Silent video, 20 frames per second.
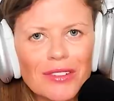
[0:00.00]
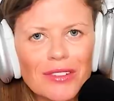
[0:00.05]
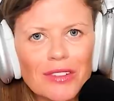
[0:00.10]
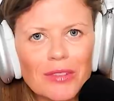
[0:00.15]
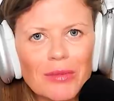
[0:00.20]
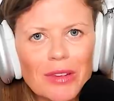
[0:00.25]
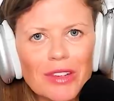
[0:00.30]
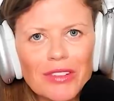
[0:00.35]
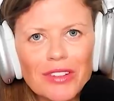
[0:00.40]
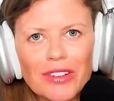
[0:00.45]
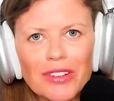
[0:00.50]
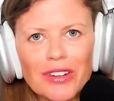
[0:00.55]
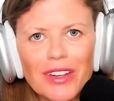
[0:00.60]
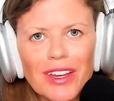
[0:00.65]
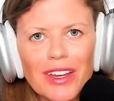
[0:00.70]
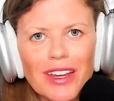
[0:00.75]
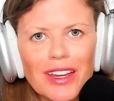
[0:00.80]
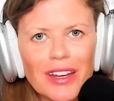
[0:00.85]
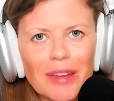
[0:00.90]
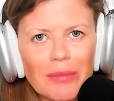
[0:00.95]
you so much for
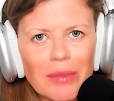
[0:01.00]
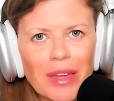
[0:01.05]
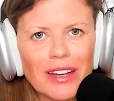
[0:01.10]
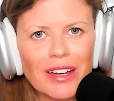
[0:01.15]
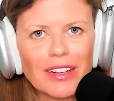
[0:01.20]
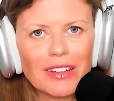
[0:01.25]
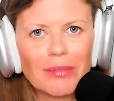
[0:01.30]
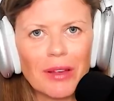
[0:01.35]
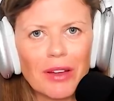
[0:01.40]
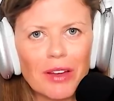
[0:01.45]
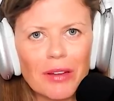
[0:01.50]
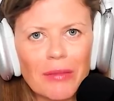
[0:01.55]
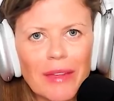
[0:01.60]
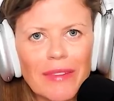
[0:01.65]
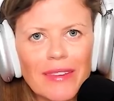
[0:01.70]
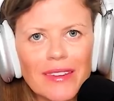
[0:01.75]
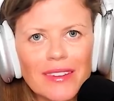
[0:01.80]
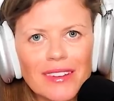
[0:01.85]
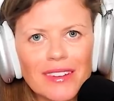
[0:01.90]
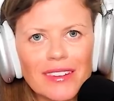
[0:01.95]
tuning in. I'm Candice Malcolm,
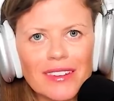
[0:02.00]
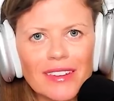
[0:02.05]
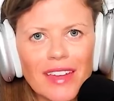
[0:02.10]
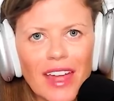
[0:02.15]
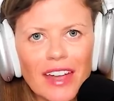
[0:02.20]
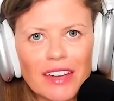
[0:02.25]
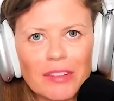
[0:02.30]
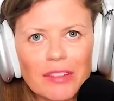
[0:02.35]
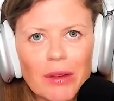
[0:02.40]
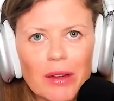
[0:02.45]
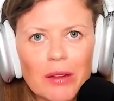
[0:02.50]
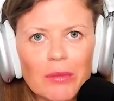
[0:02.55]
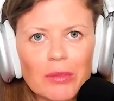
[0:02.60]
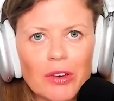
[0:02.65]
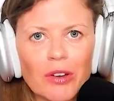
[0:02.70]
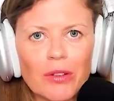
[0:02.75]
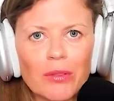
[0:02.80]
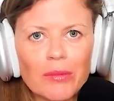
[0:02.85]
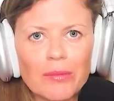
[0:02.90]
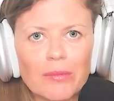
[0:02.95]
and this is the Candice Malcolm
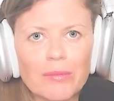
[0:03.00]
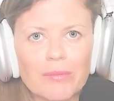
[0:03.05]
Show.